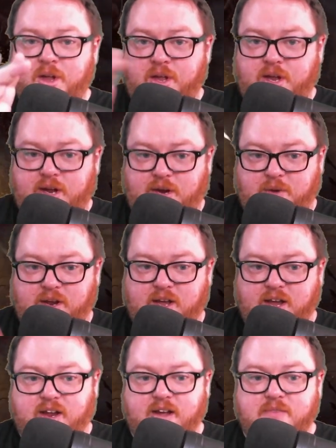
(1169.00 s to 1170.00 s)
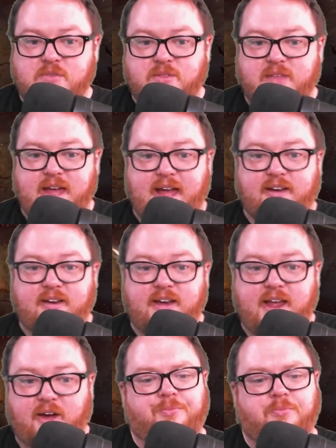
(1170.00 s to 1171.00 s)
We kind of covered that.
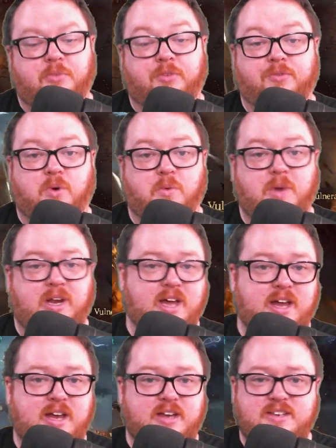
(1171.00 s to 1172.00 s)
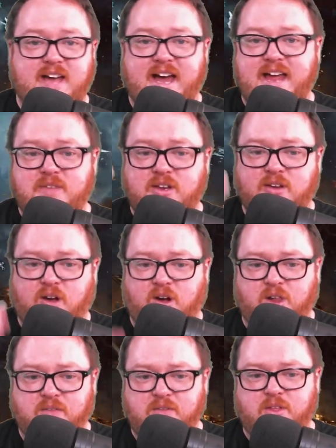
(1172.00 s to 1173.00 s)
Now, before we kind of dive into all of
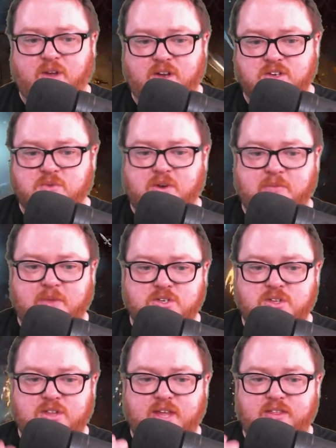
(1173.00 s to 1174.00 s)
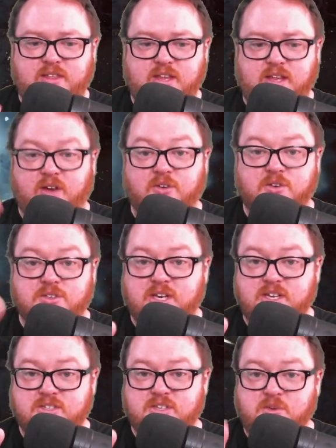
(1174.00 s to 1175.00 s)
it, though, I just want to mention that the Undercity is
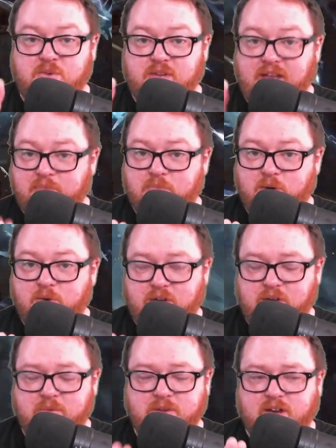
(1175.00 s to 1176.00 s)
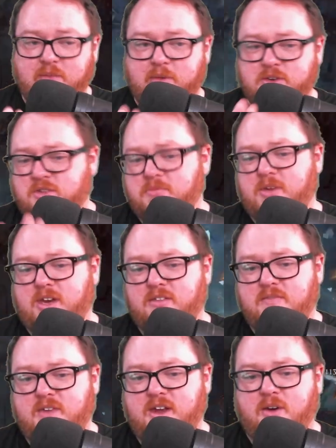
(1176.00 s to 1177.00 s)
a new game mode coming that I mentioned at the beginning of the
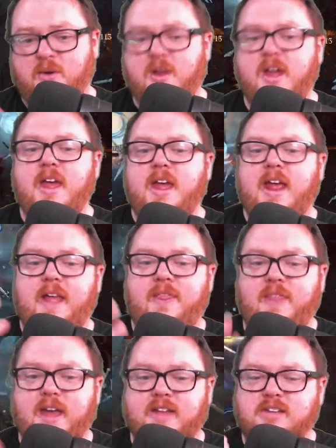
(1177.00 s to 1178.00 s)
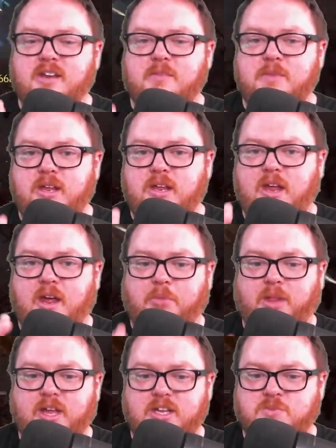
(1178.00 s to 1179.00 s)
video. And that's going to be a
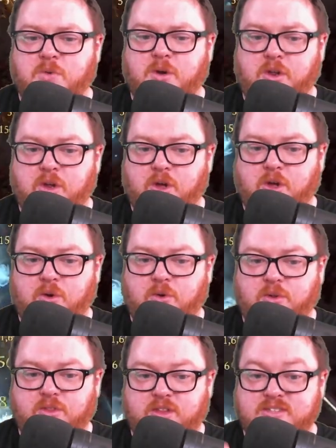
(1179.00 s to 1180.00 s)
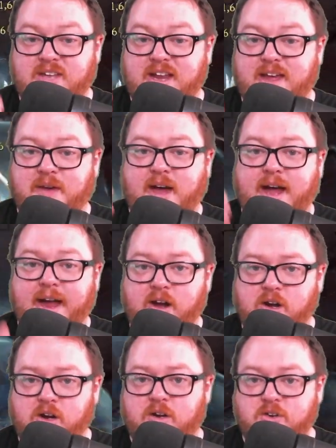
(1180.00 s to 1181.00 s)
place where you go that's going to have a
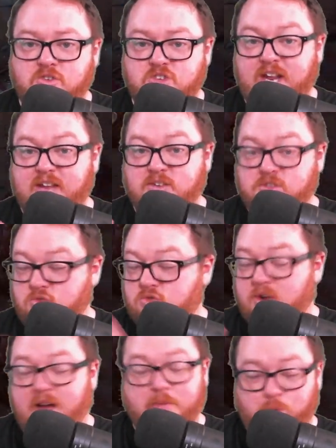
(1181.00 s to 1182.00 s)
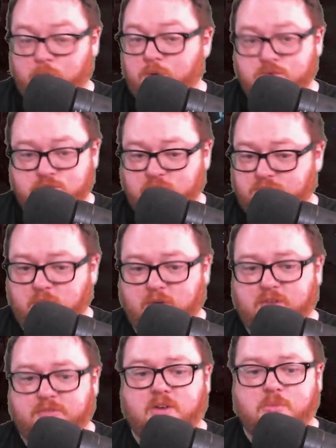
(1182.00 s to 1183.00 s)
higher chance to drop runes. So if you're wanting to
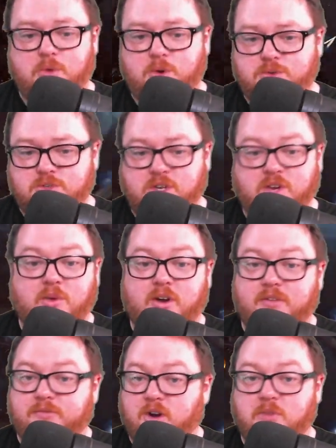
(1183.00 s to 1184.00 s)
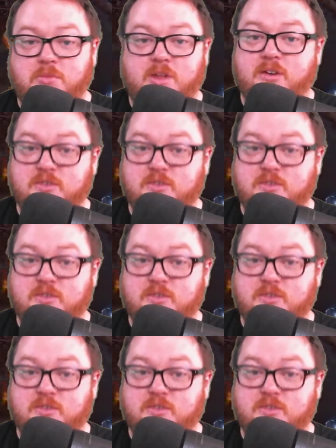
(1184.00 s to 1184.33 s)
farm runes, you're going to want to farm the Undercity.